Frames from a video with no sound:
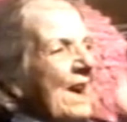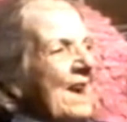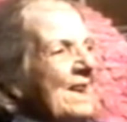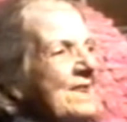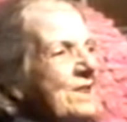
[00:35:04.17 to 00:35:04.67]

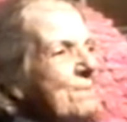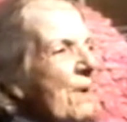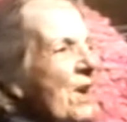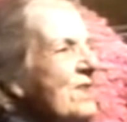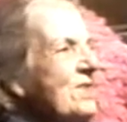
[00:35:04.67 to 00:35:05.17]
Alice
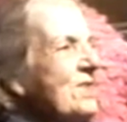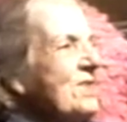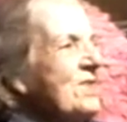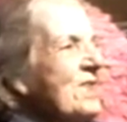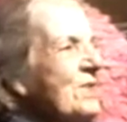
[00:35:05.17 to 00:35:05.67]

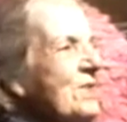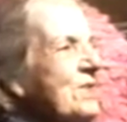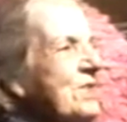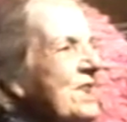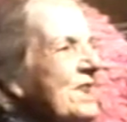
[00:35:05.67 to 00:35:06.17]
Martin,
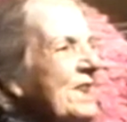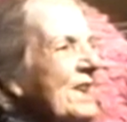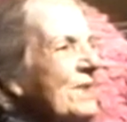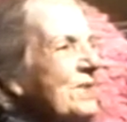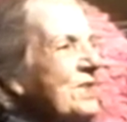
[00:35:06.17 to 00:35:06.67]
said
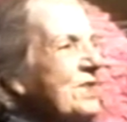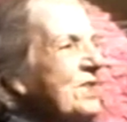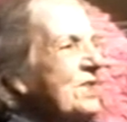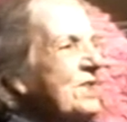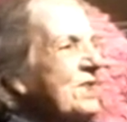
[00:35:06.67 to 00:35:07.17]
I
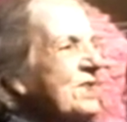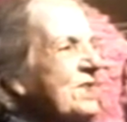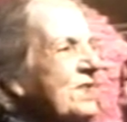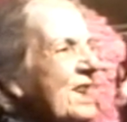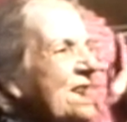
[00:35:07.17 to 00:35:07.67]
wasn't
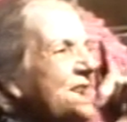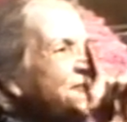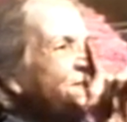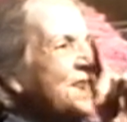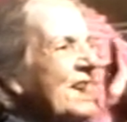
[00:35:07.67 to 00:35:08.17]

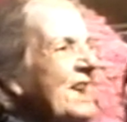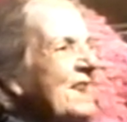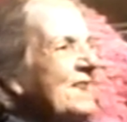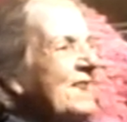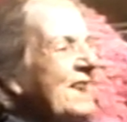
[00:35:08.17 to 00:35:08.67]
saved
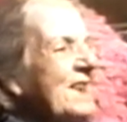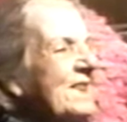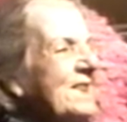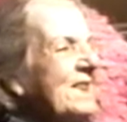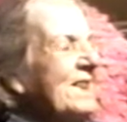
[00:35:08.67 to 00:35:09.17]

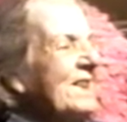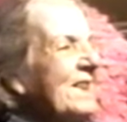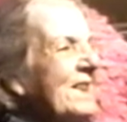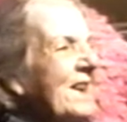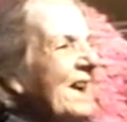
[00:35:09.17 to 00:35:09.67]

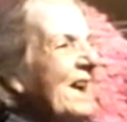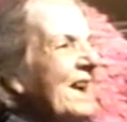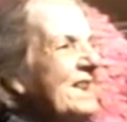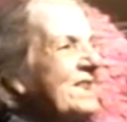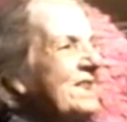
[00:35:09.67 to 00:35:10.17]
then.
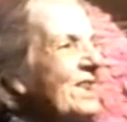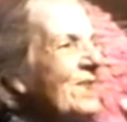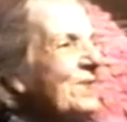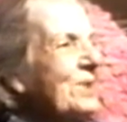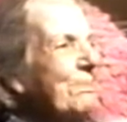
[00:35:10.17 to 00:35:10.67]
I
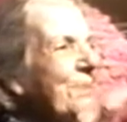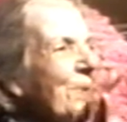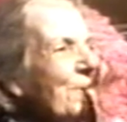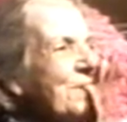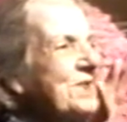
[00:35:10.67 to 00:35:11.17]
saw the
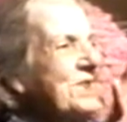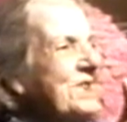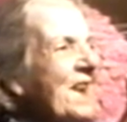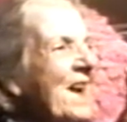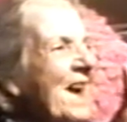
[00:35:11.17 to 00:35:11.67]
prettiest
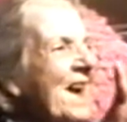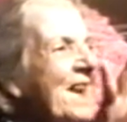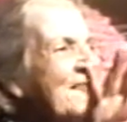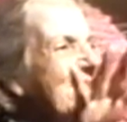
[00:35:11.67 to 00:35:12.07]
light